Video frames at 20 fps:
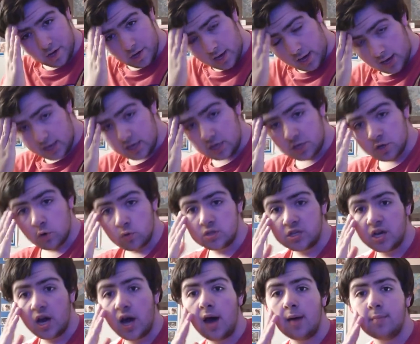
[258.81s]
yeah, he told
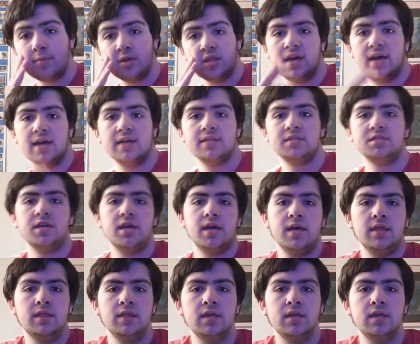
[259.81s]
Tommy that, and